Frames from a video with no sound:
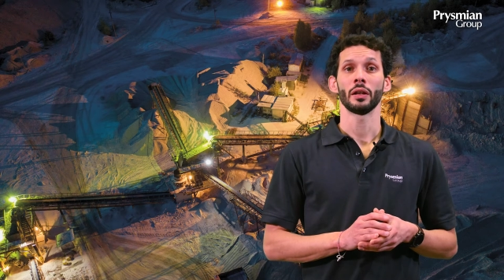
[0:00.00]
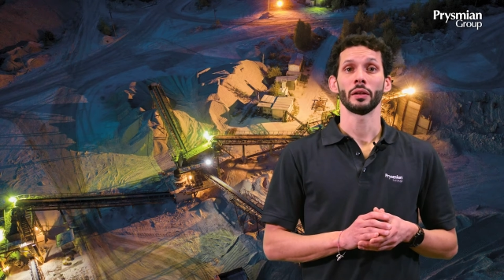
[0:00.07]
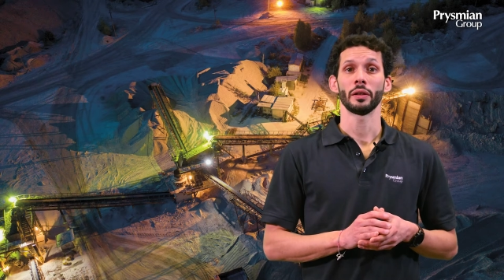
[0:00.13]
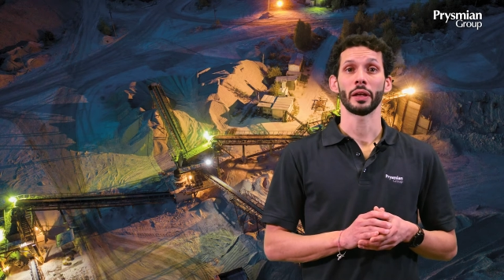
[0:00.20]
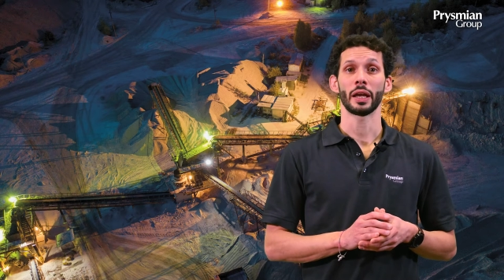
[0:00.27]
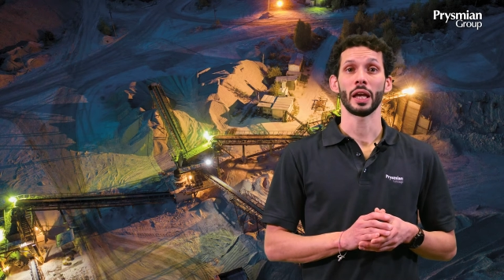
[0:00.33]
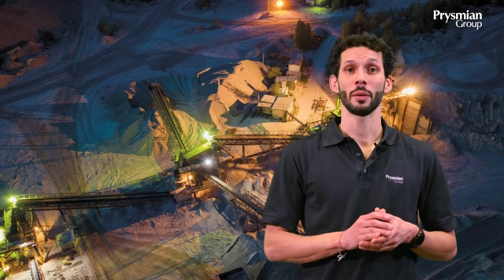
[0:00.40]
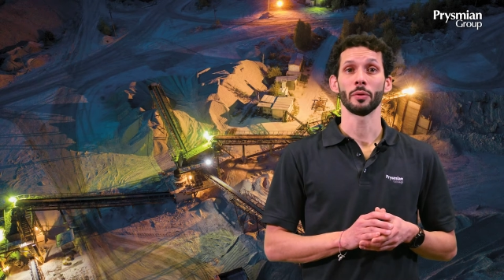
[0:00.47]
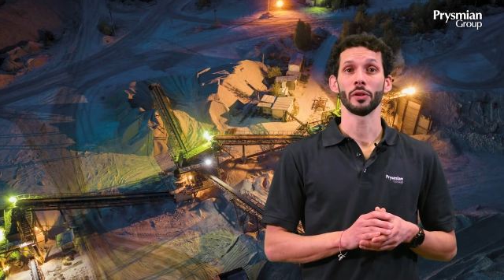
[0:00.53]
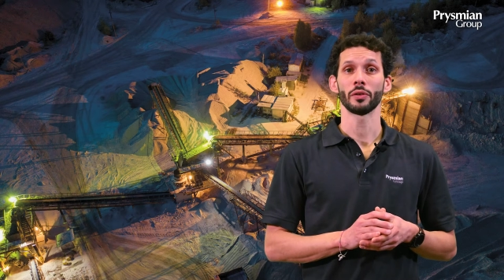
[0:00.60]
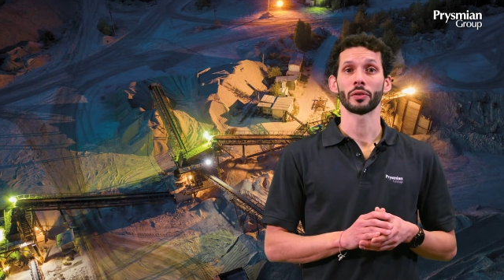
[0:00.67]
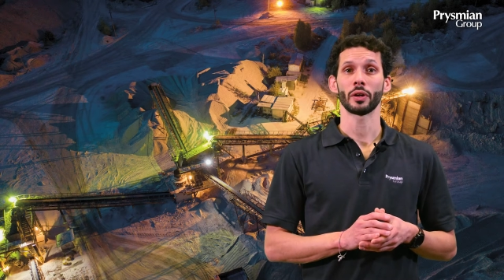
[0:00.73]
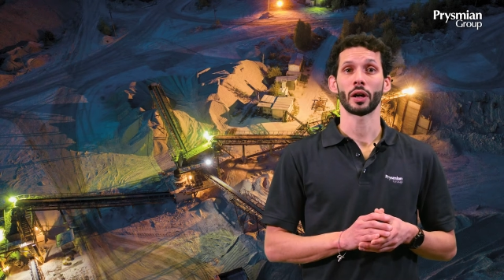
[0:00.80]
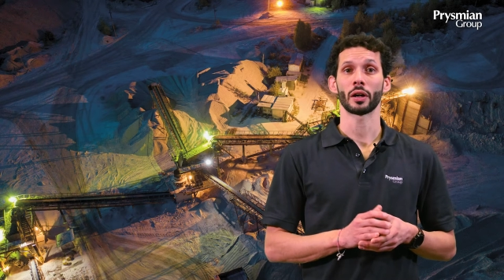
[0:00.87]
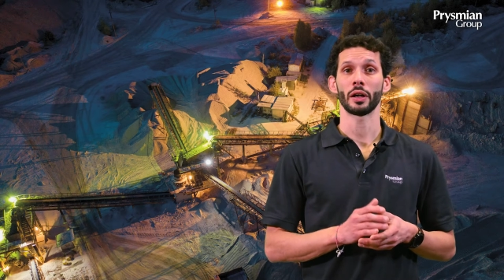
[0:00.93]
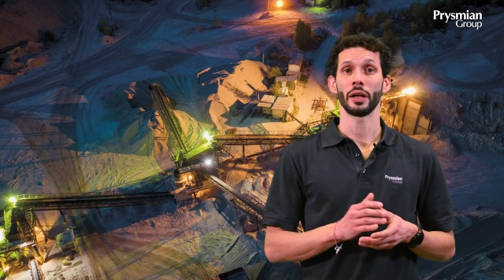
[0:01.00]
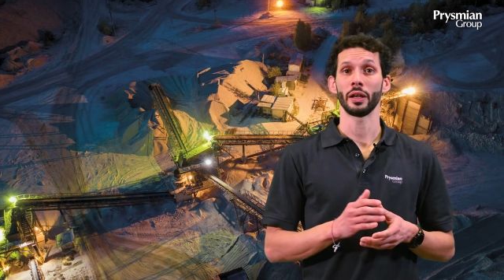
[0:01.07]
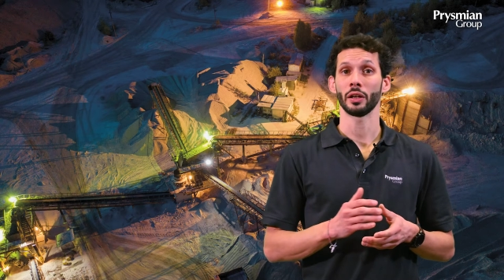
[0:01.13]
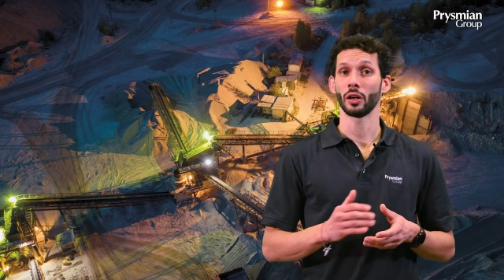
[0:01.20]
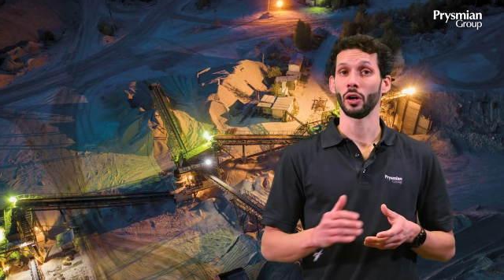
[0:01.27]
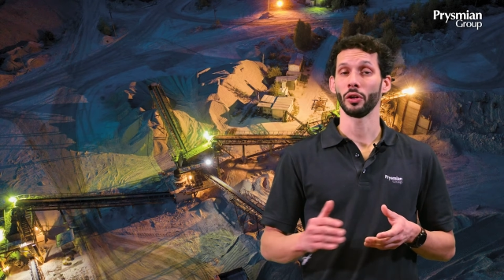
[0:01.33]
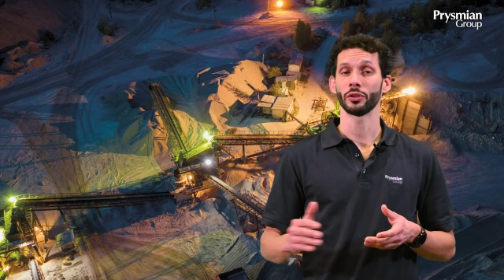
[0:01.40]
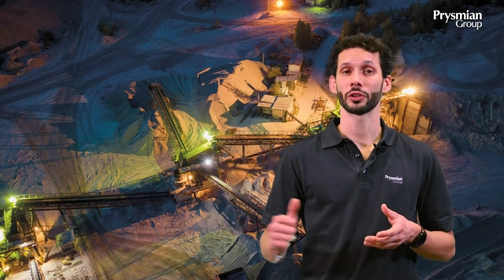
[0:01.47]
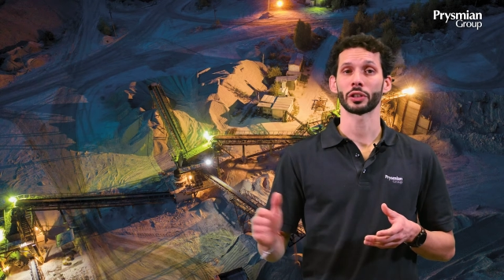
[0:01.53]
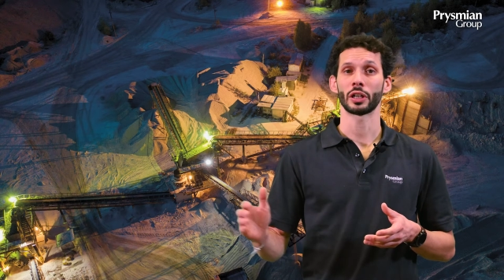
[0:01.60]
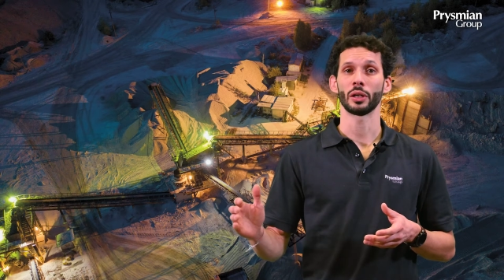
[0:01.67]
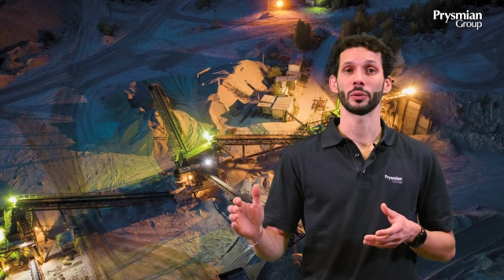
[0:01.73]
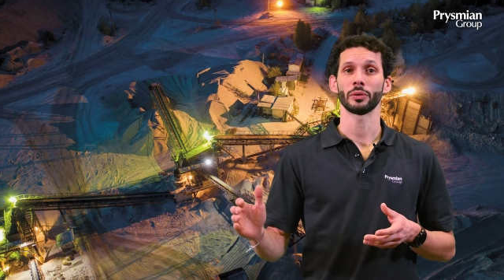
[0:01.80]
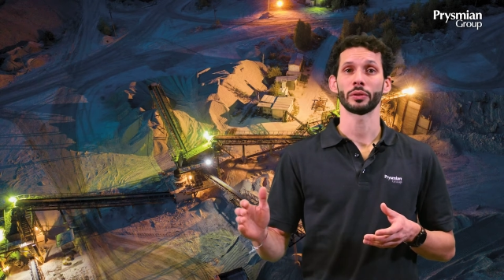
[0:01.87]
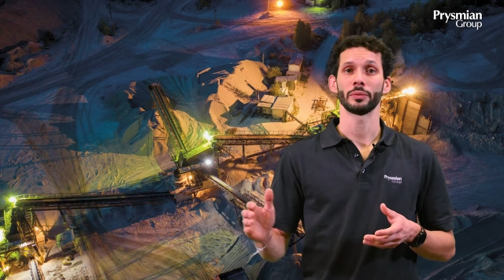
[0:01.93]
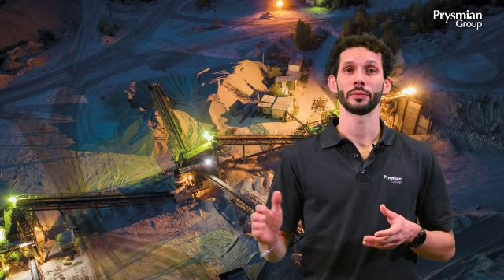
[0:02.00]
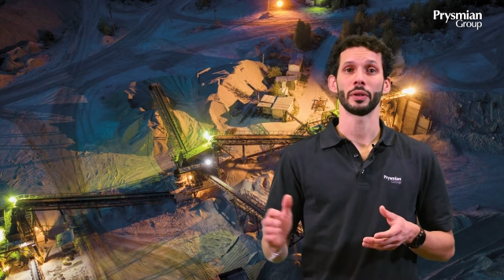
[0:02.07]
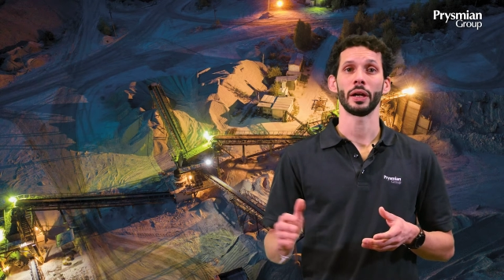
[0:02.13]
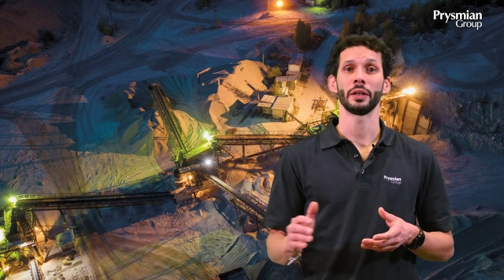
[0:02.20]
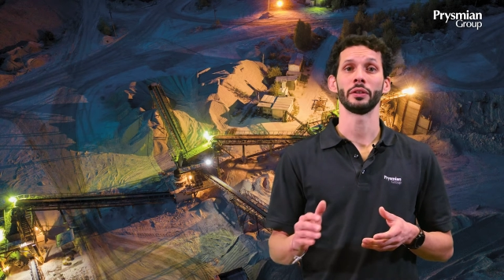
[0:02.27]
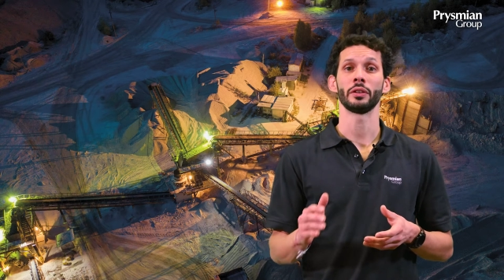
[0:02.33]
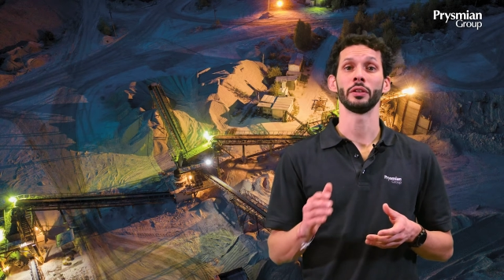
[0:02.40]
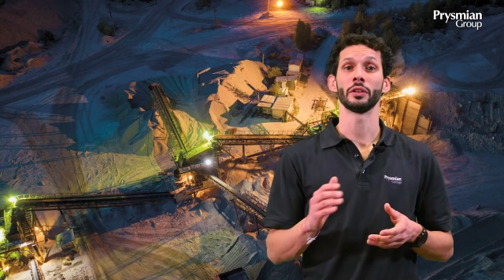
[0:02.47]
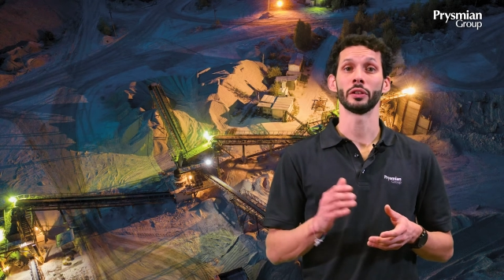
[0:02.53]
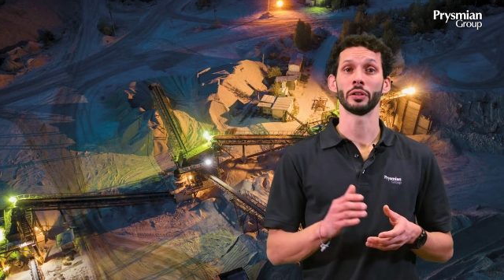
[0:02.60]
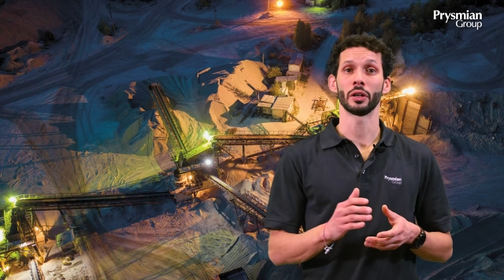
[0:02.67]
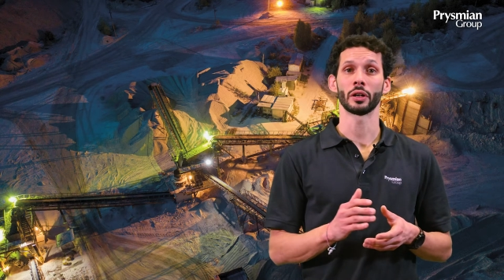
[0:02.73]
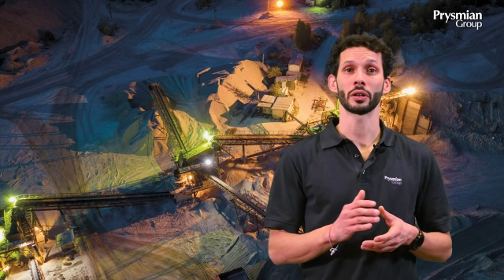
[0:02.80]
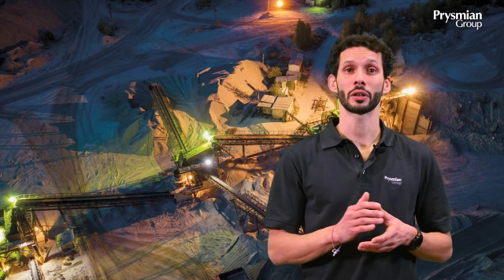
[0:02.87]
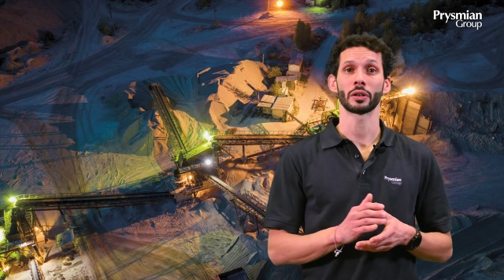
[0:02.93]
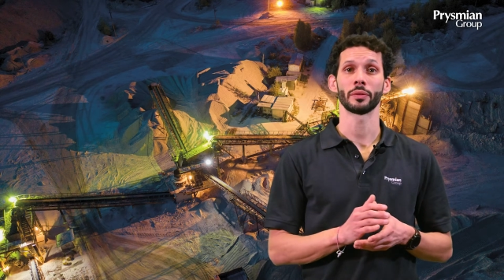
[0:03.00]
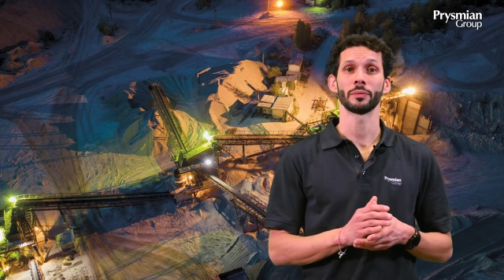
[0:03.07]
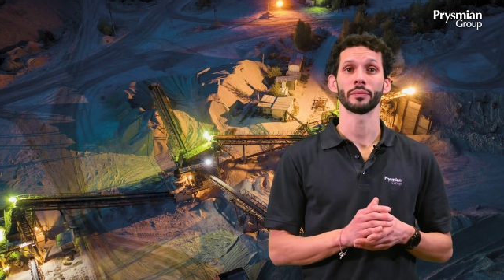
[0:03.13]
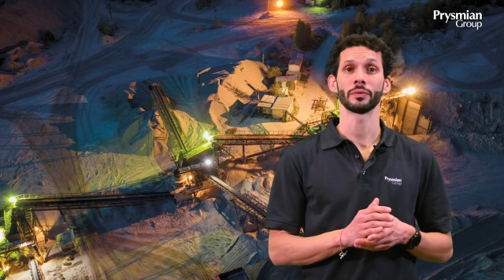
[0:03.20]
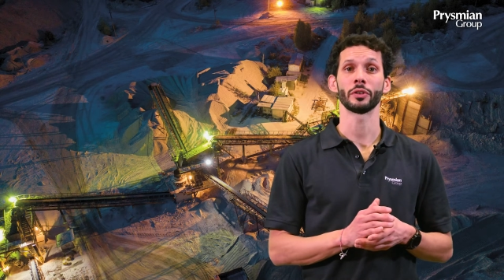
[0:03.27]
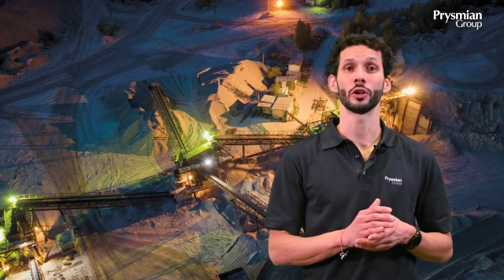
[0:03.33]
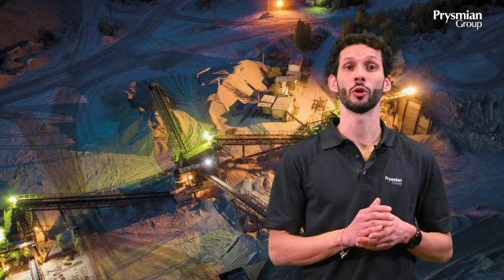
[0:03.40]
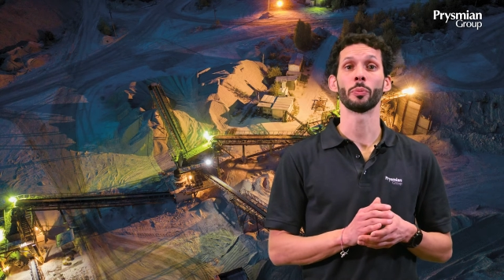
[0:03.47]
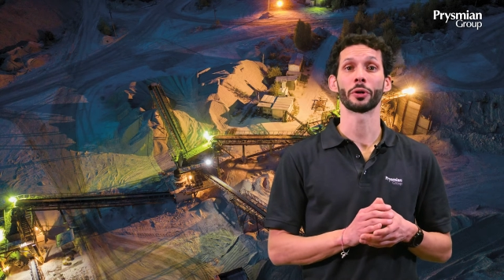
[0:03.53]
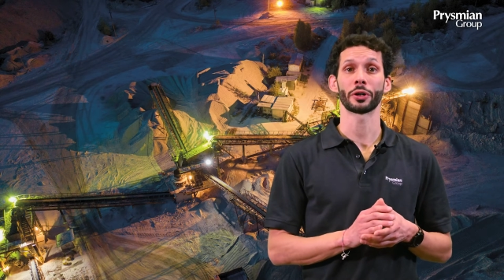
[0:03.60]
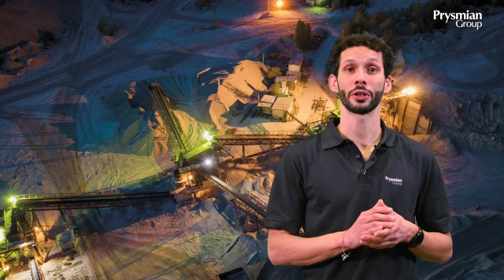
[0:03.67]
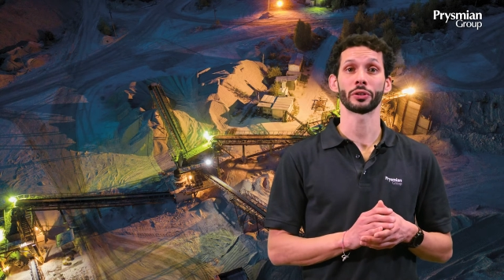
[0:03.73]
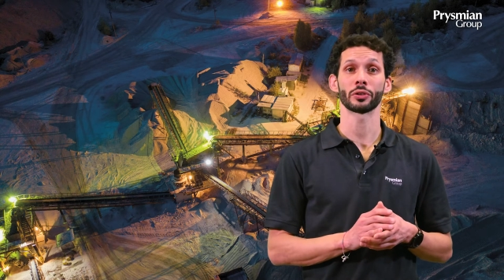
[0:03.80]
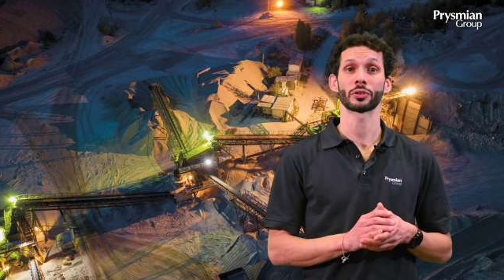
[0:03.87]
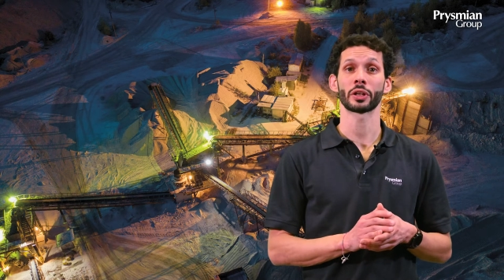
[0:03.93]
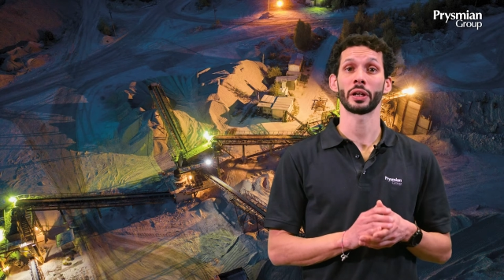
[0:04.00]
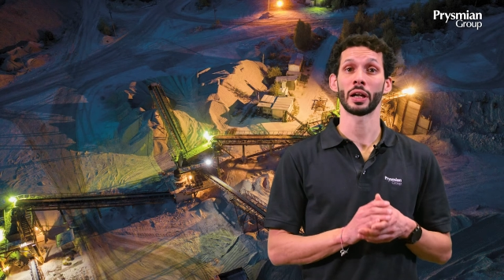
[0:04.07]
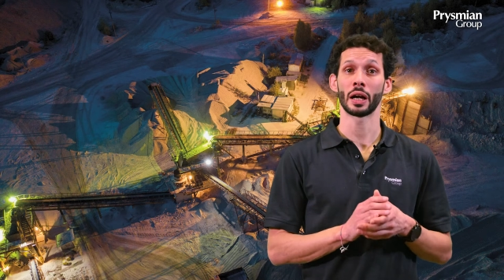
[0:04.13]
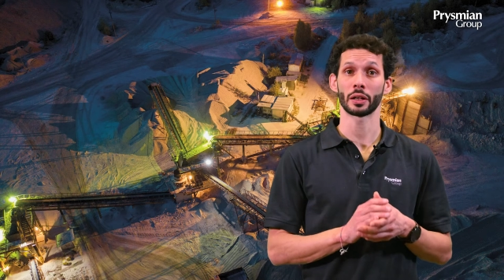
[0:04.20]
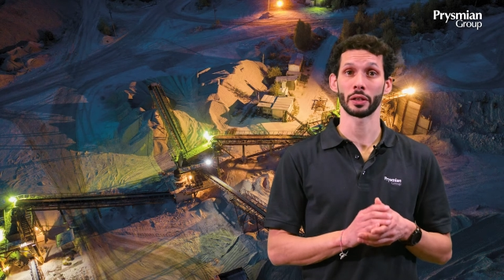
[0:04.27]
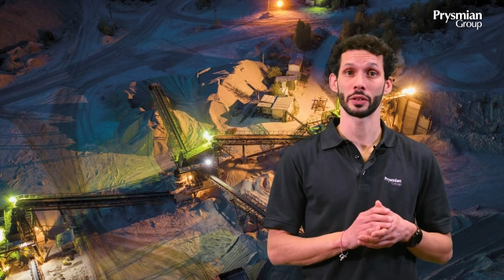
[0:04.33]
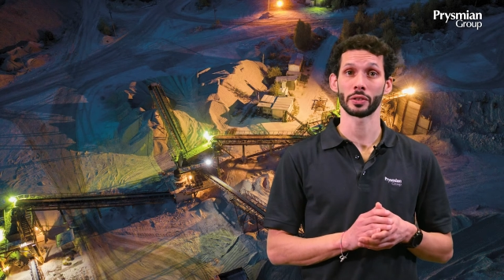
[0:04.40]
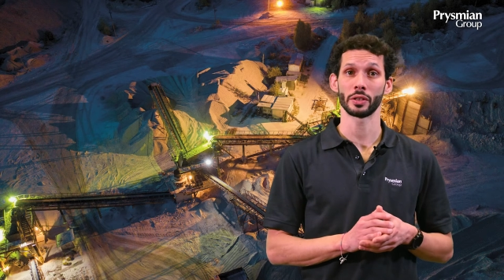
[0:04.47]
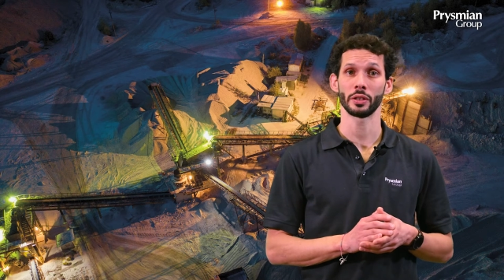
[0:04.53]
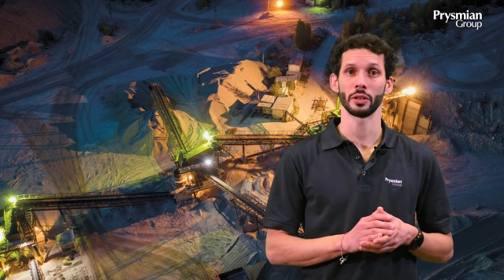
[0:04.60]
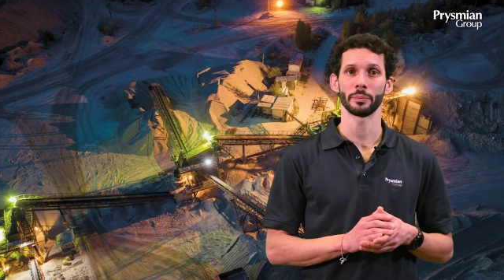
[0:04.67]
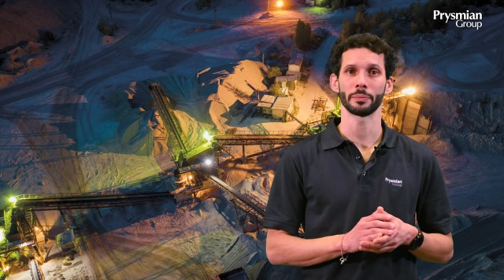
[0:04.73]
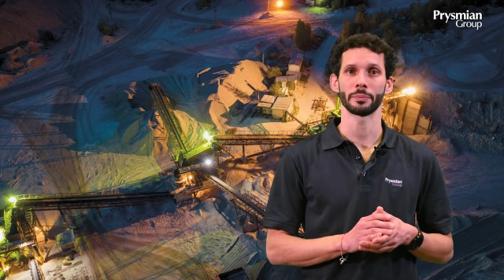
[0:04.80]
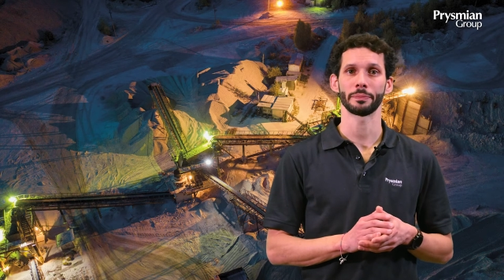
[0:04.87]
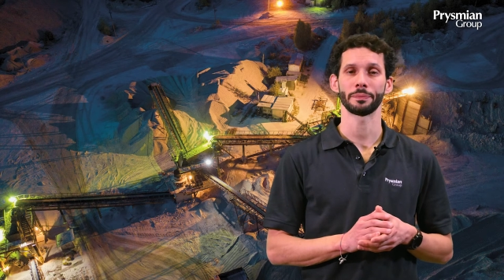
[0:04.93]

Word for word: The cables are laying on the ground and in the dark, the operators can hardly see them.